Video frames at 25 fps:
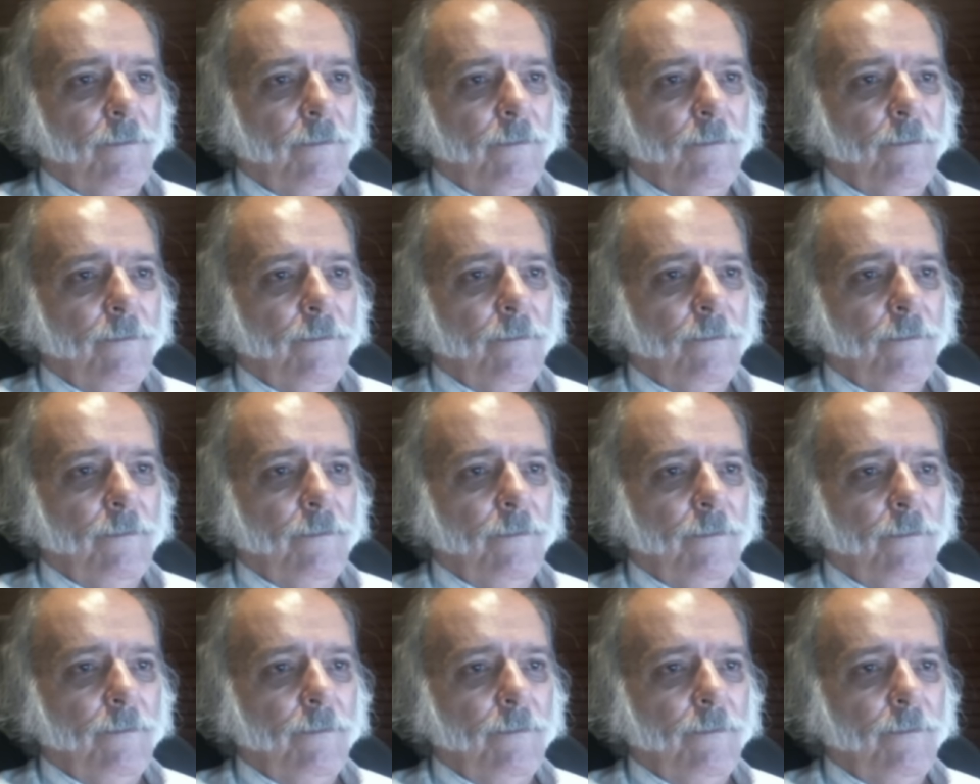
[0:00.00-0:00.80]

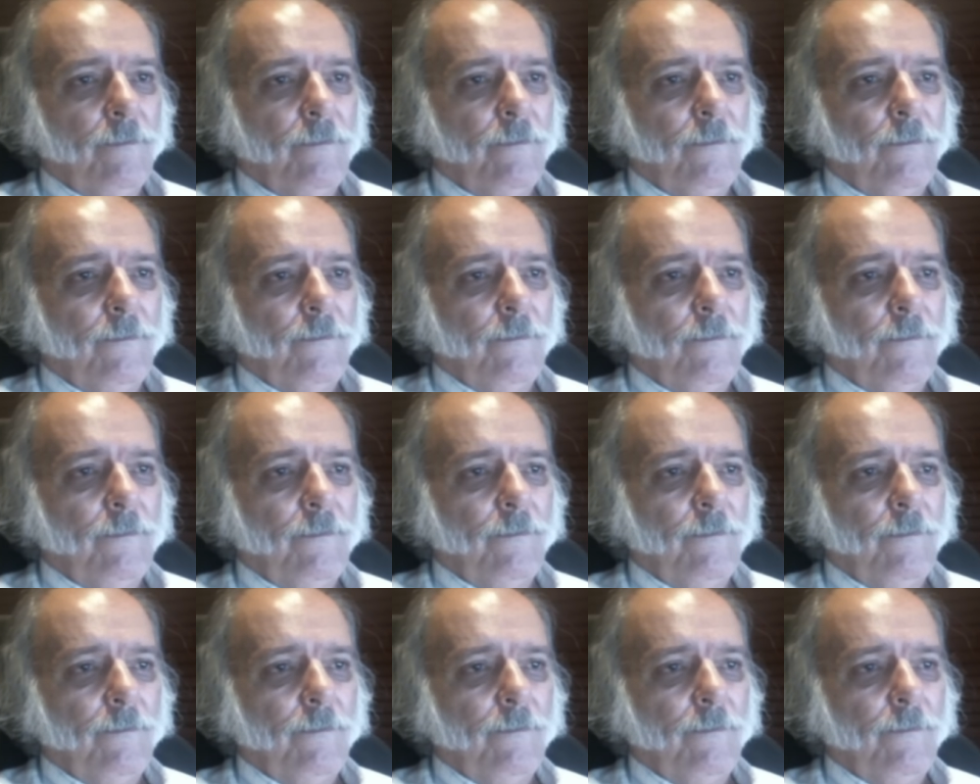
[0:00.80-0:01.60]

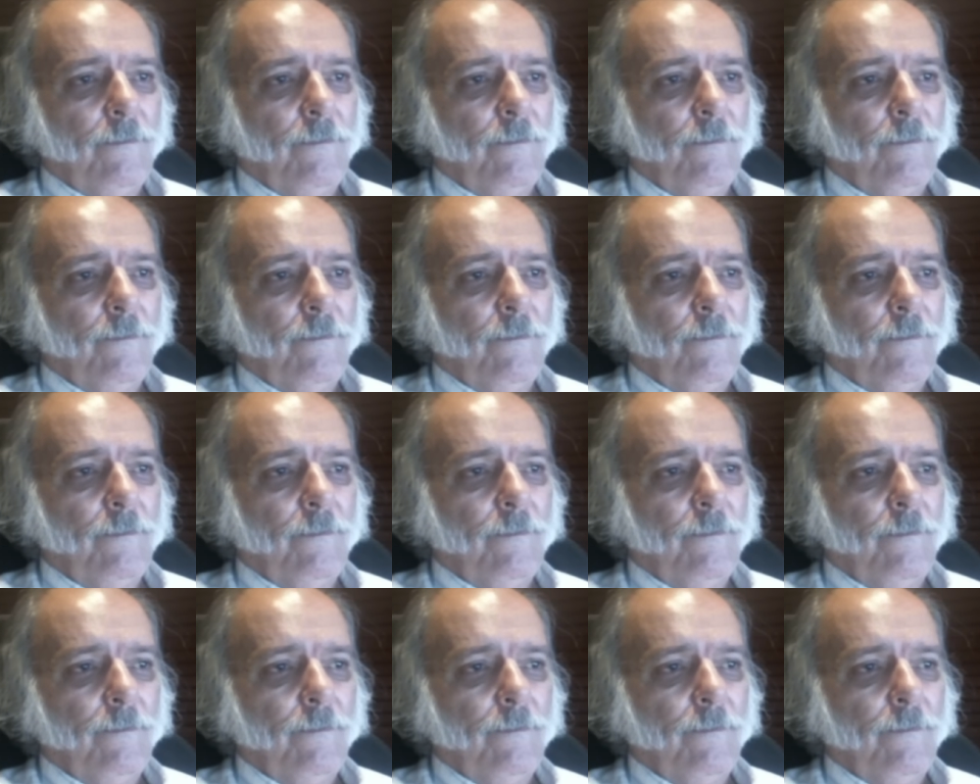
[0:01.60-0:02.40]

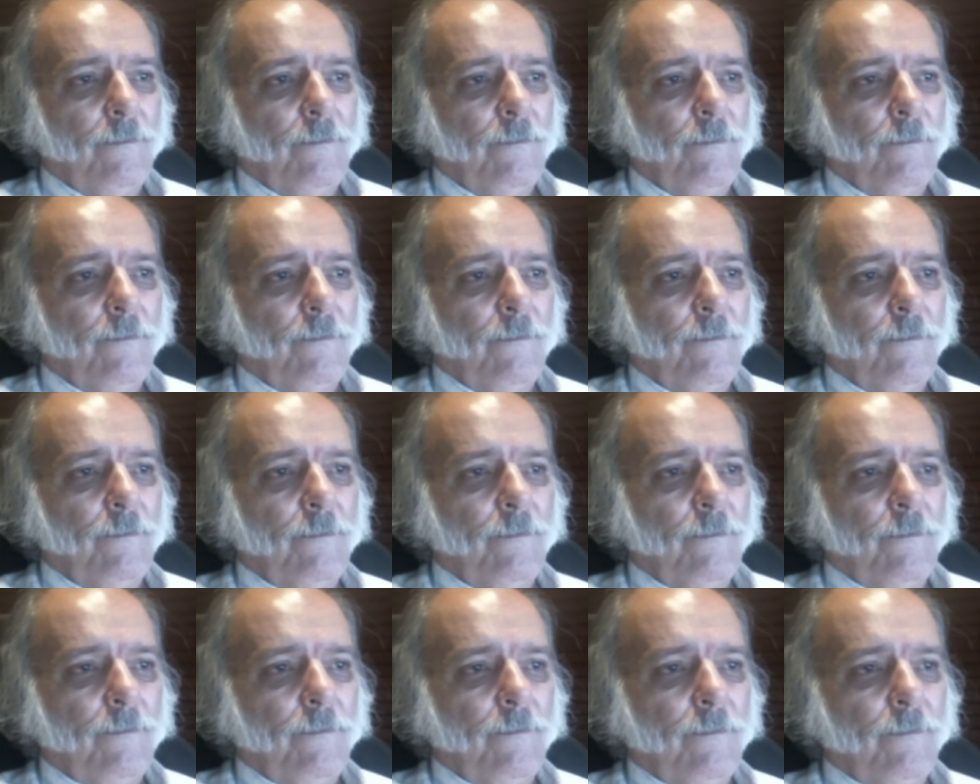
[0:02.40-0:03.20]

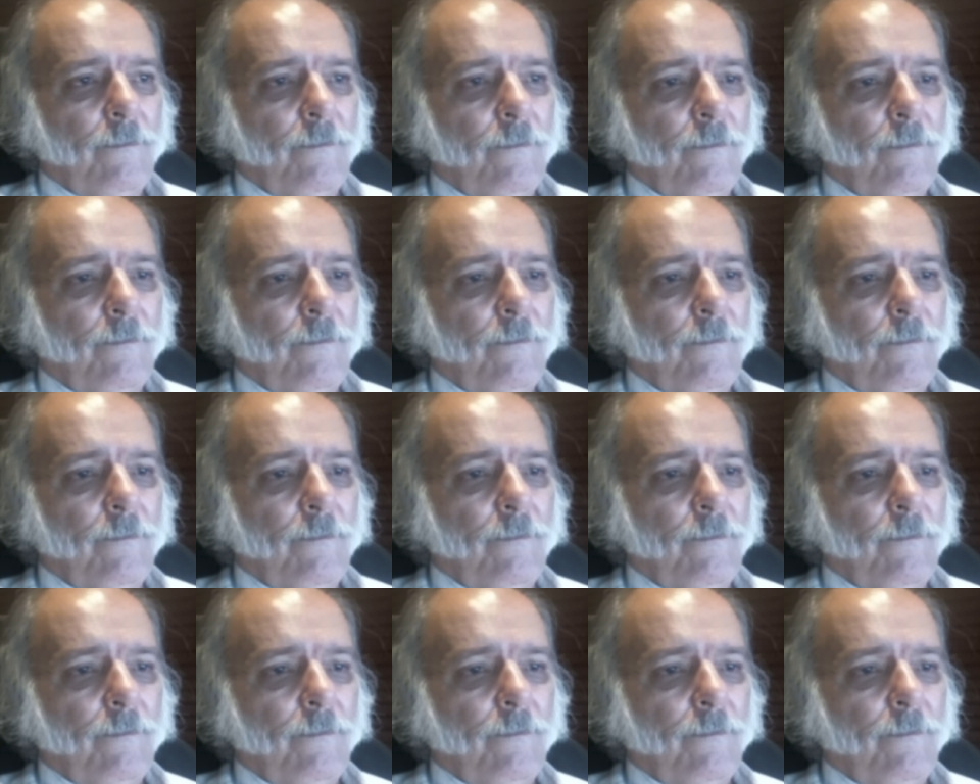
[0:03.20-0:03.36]
(silent)